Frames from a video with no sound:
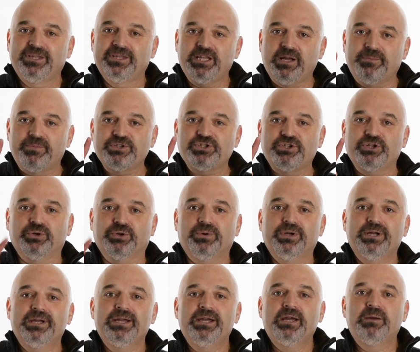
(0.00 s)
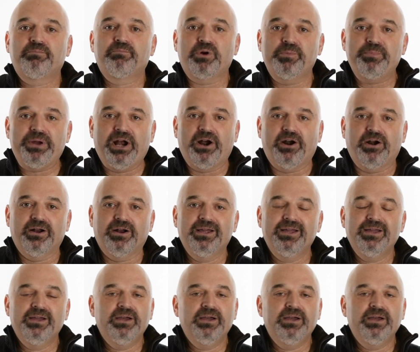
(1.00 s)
Number 2, prepare.